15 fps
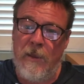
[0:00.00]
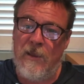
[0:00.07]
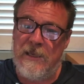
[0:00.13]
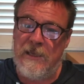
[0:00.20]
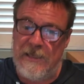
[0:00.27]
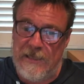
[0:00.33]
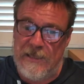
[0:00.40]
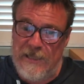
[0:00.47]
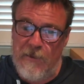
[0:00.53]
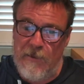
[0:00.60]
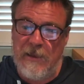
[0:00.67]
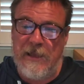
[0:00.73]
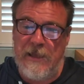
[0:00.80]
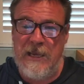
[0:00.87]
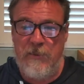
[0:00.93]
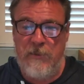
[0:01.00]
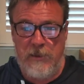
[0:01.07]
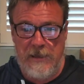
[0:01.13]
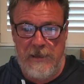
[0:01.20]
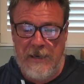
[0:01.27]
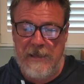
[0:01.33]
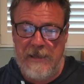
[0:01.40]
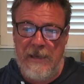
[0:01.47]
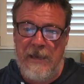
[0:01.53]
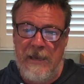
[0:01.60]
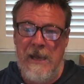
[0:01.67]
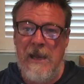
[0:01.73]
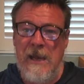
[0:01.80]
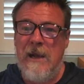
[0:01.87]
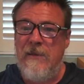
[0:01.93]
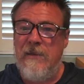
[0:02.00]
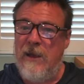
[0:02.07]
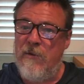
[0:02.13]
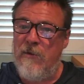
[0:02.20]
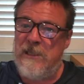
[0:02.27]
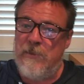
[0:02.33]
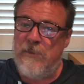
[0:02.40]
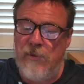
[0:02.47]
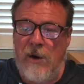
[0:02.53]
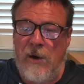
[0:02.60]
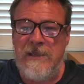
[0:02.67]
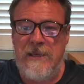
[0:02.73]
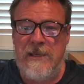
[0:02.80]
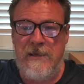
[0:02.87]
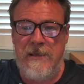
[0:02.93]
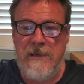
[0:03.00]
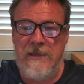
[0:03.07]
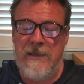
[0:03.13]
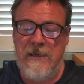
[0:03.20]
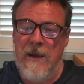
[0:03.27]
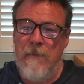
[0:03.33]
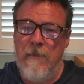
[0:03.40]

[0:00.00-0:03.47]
systemically and politically there is processes